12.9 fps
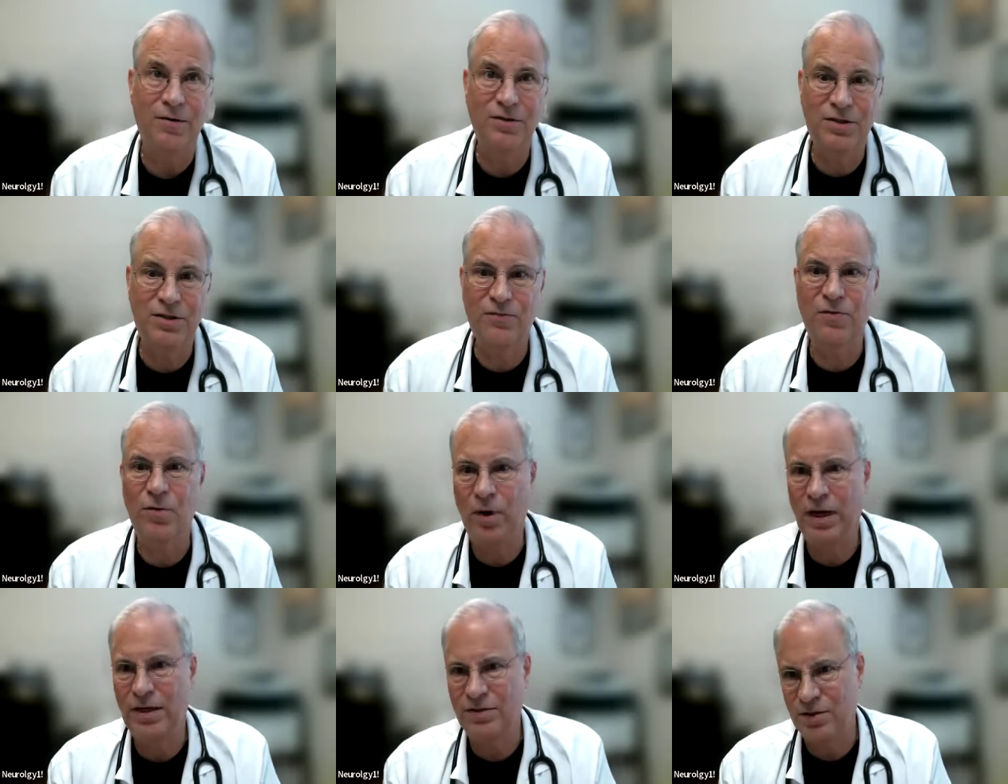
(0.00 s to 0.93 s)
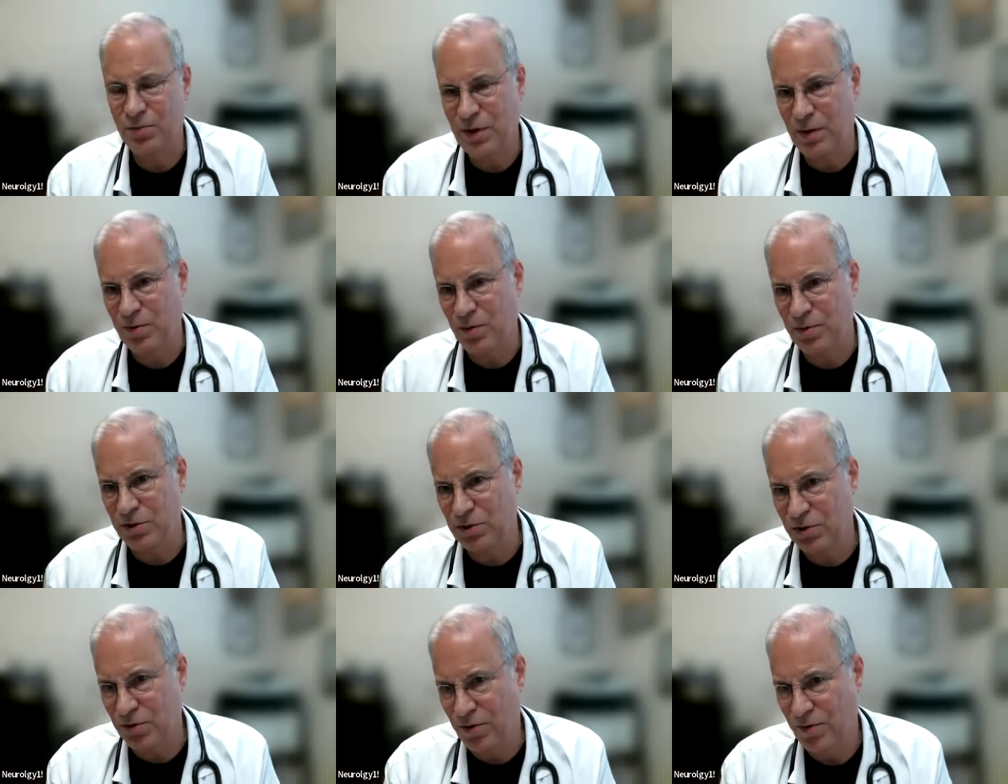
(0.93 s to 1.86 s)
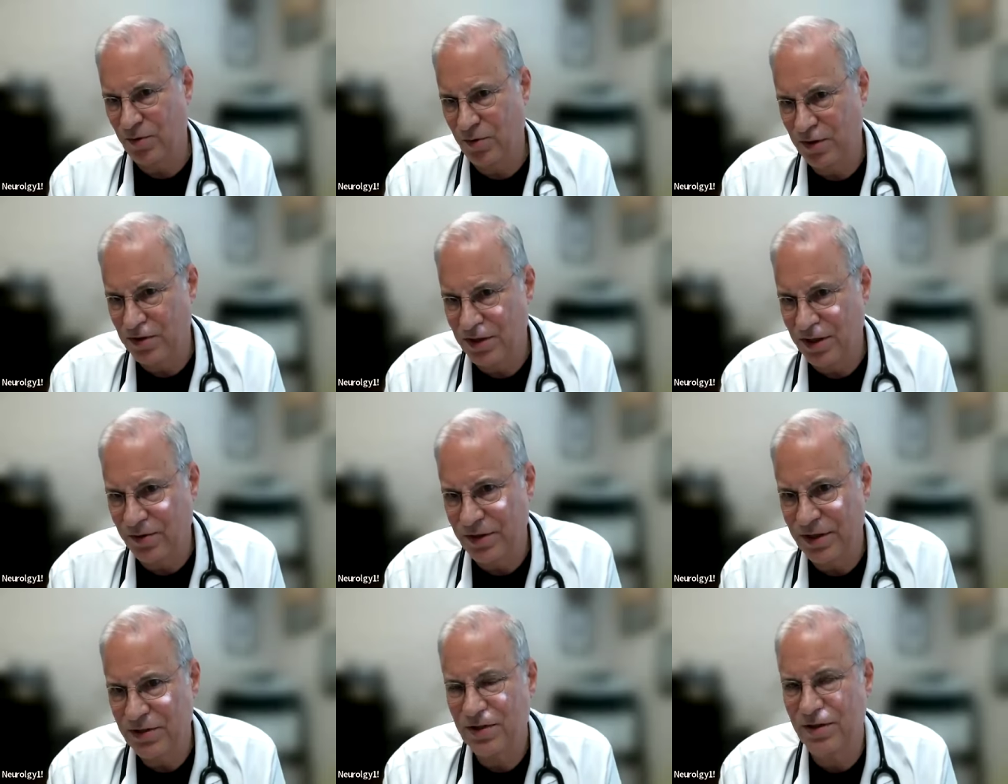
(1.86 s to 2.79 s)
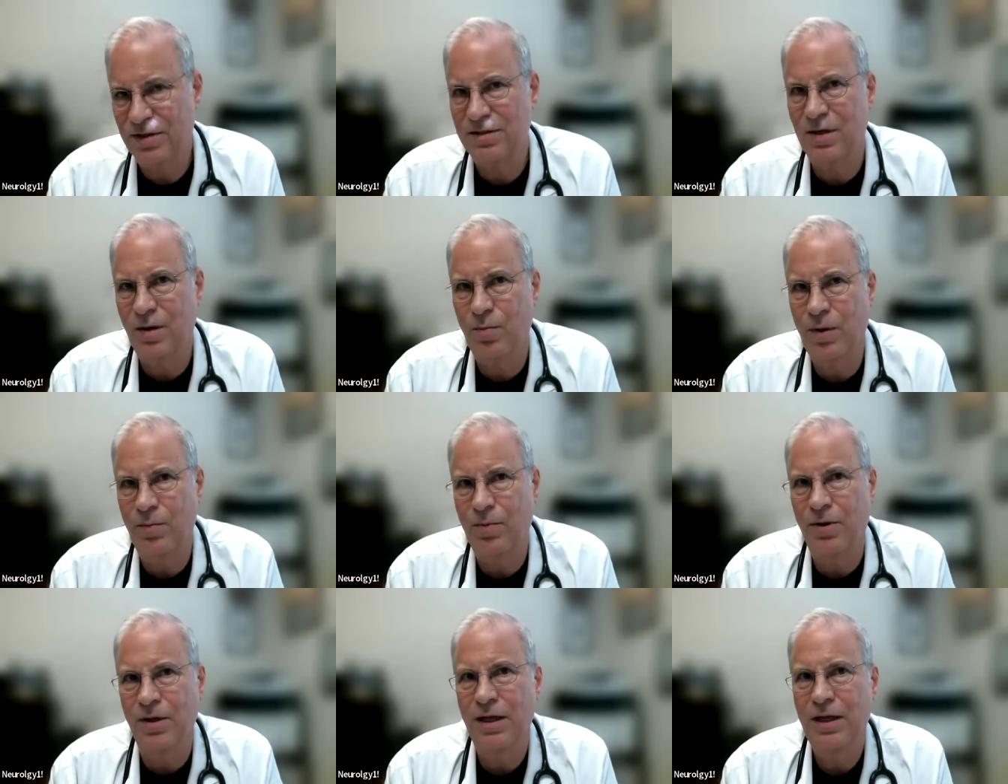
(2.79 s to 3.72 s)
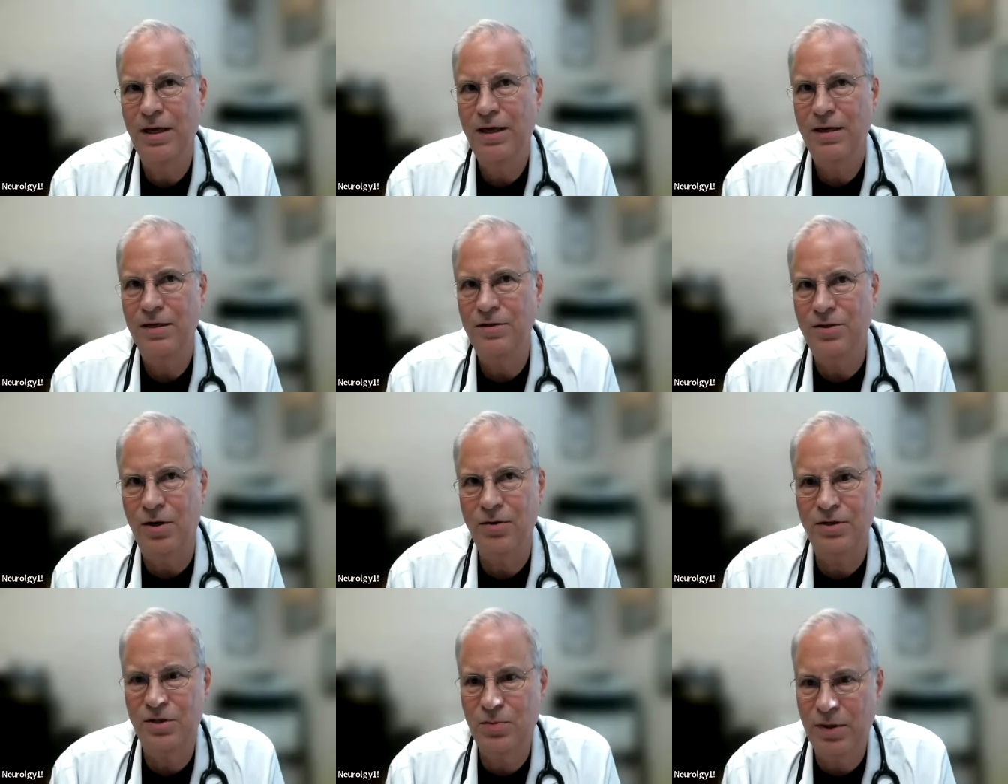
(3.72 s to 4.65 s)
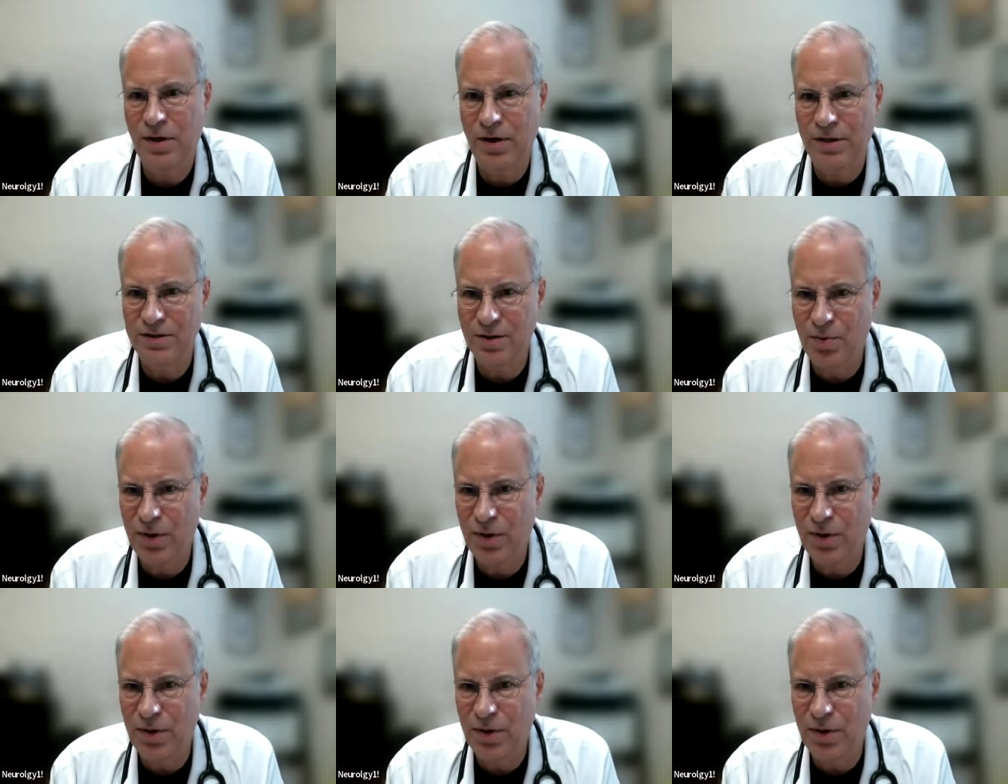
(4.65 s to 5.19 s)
there are different ways that people mature through this illness, and some people don't experience the